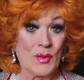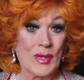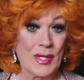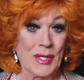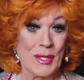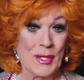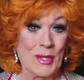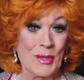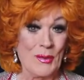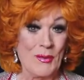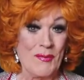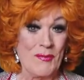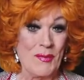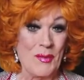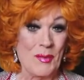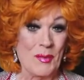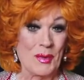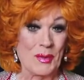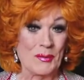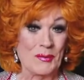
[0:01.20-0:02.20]
Well, hello
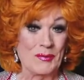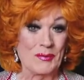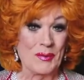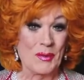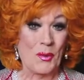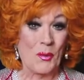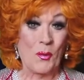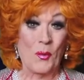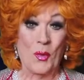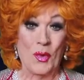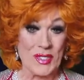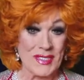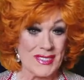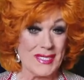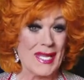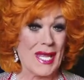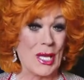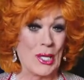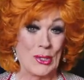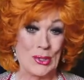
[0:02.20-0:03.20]
everyone.
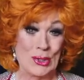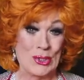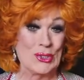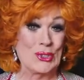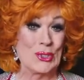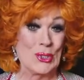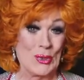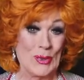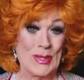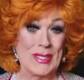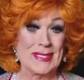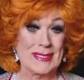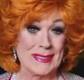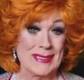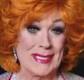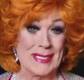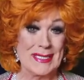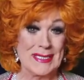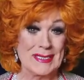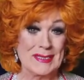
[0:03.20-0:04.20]
Wasn't that a good show
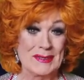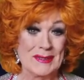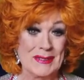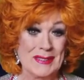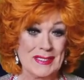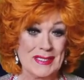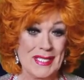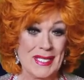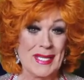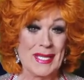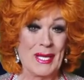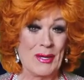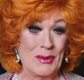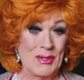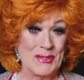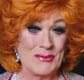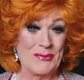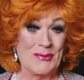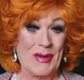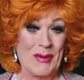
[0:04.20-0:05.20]
last night? That
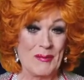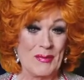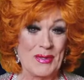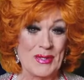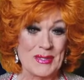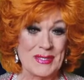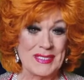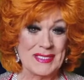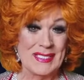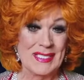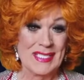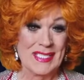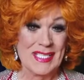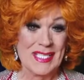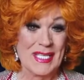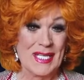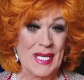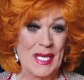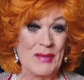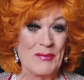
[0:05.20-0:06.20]
was fabulous.
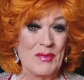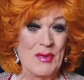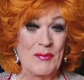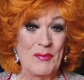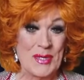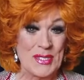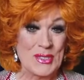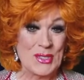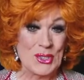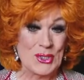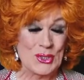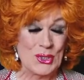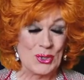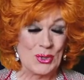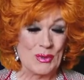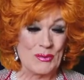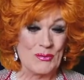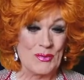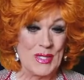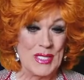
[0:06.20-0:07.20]
If you missed the show
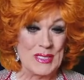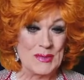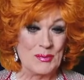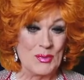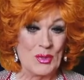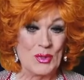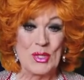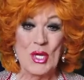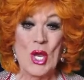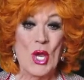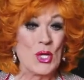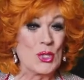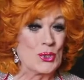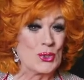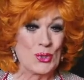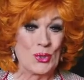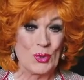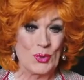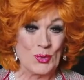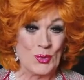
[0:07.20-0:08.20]
on Facebook,
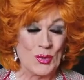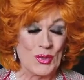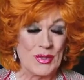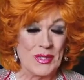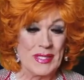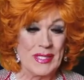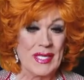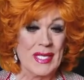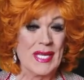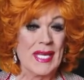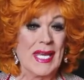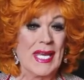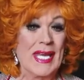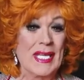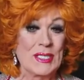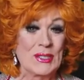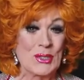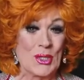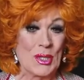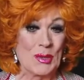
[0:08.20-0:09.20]
don't worry,
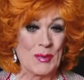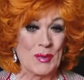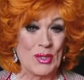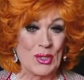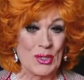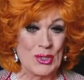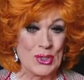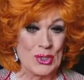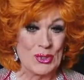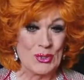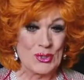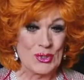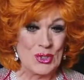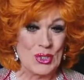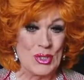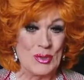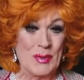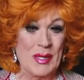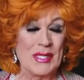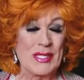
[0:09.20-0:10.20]
it's going to be on
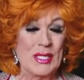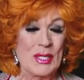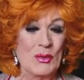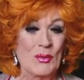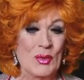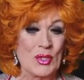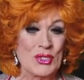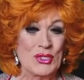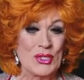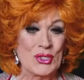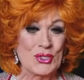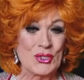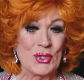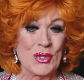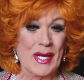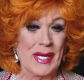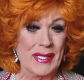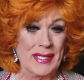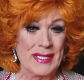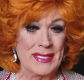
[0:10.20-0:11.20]
YouTube and you can watch the
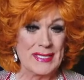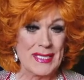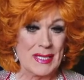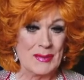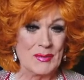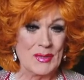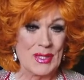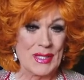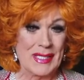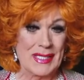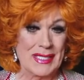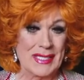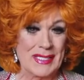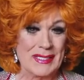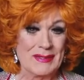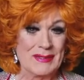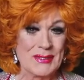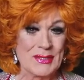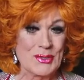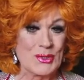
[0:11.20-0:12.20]
show anytime you
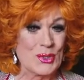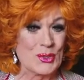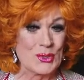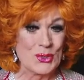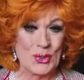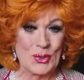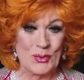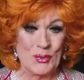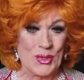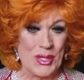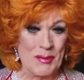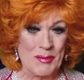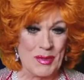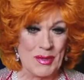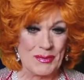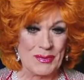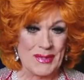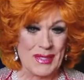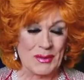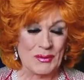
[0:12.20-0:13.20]
like. So don't worry
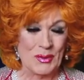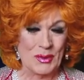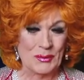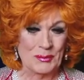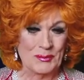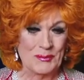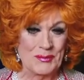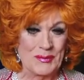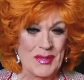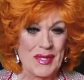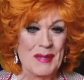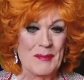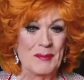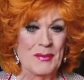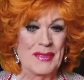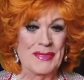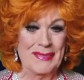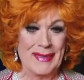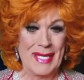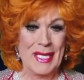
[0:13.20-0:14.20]
about that one.
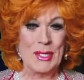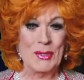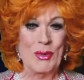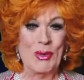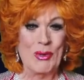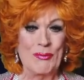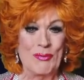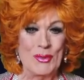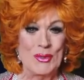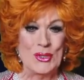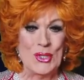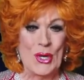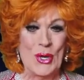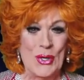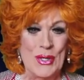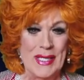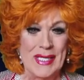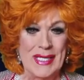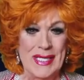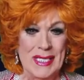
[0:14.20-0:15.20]
But thank you all for
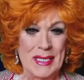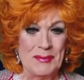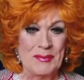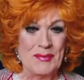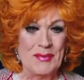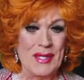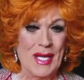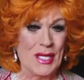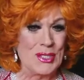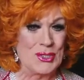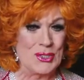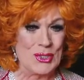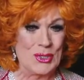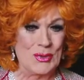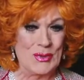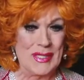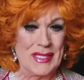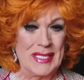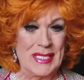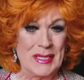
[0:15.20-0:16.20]
joining in and
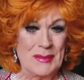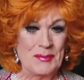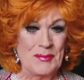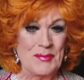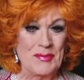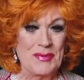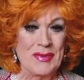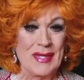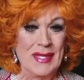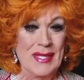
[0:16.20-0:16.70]
tuning in.